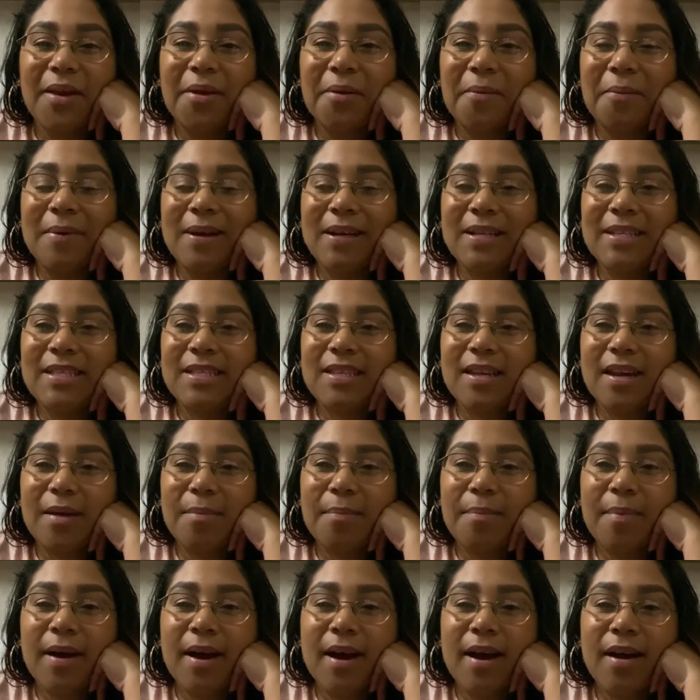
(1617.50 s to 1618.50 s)
What's up,
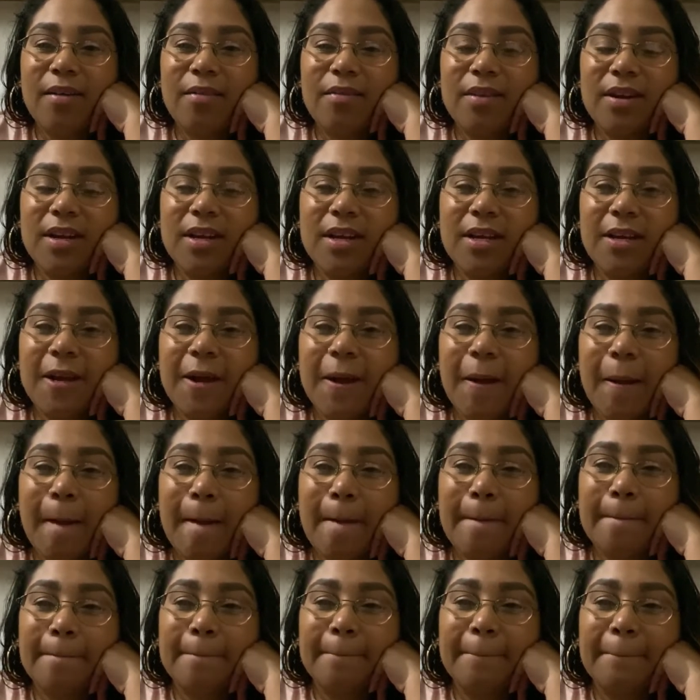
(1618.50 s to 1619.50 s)
Ari?
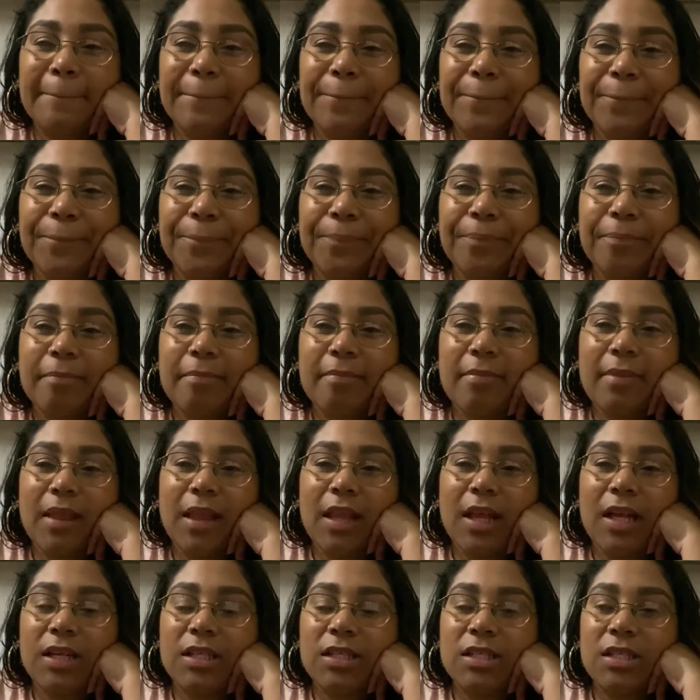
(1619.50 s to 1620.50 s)

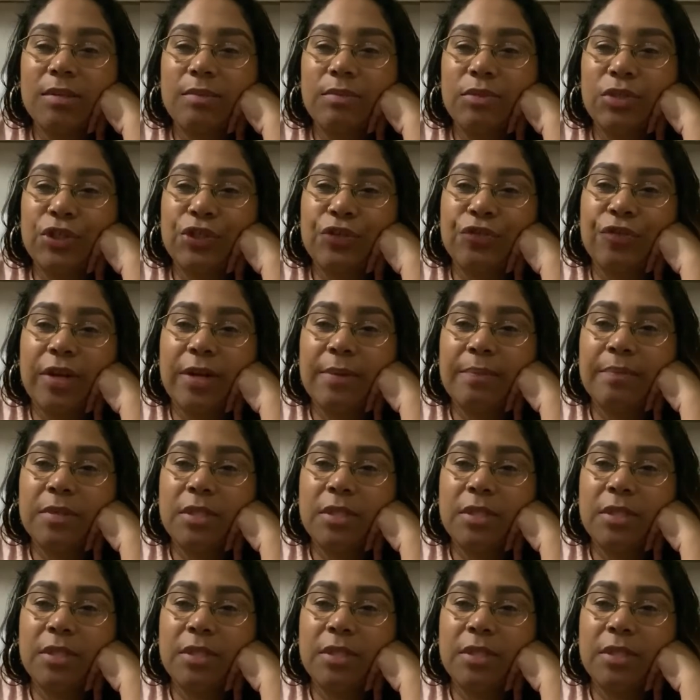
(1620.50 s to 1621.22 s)
Some shrimp,